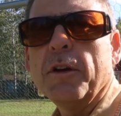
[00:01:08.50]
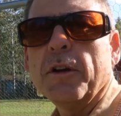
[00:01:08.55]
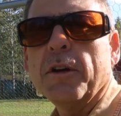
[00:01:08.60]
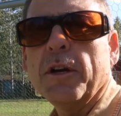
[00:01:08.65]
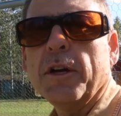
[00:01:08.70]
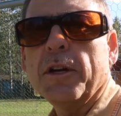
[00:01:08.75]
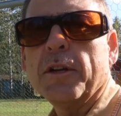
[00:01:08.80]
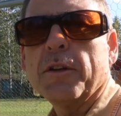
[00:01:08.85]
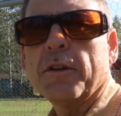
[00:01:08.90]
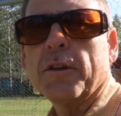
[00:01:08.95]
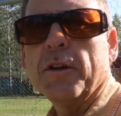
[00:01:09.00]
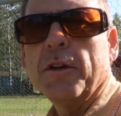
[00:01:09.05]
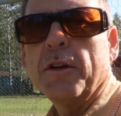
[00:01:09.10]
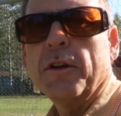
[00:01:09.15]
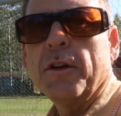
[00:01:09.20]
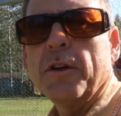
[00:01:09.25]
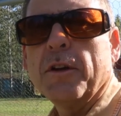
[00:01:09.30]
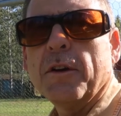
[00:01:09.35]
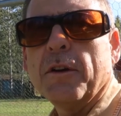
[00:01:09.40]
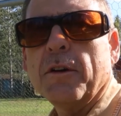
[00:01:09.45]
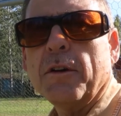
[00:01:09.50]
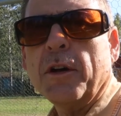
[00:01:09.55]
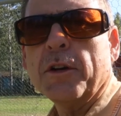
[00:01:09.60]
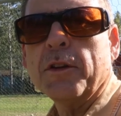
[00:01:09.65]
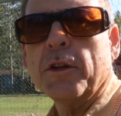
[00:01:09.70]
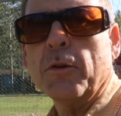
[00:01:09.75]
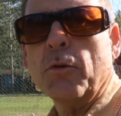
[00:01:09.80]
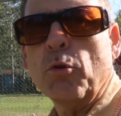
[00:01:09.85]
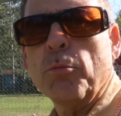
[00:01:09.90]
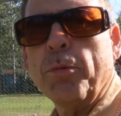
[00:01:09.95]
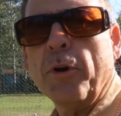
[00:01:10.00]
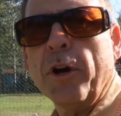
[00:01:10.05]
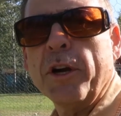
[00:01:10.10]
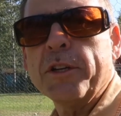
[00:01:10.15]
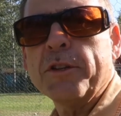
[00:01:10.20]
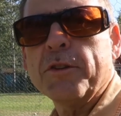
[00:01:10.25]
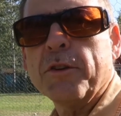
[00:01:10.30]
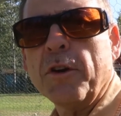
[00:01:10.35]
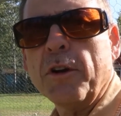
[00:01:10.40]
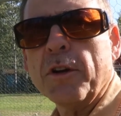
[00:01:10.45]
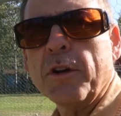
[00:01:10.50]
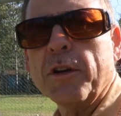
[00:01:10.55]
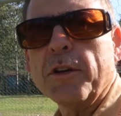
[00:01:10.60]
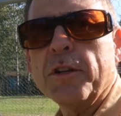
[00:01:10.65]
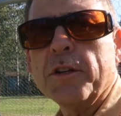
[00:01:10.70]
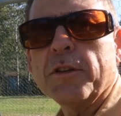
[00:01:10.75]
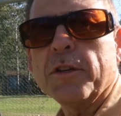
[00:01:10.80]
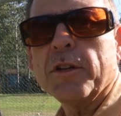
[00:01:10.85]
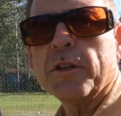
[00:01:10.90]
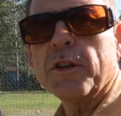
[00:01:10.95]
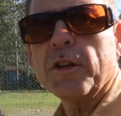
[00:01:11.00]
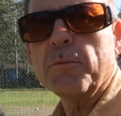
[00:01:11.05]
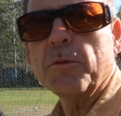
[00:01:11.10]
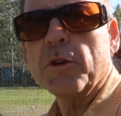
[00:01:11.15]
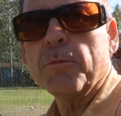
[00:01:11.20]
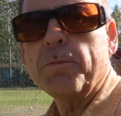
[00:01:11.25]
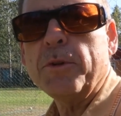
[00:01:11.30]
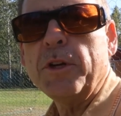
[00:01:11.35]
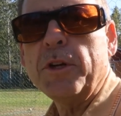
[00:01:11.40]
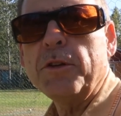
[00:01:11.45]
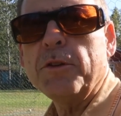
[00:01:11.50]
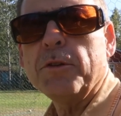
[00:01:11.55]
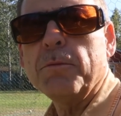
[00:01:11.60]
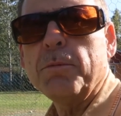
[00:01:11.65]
and I thought, oh, Pie's talking. He's saying, come here, Peach,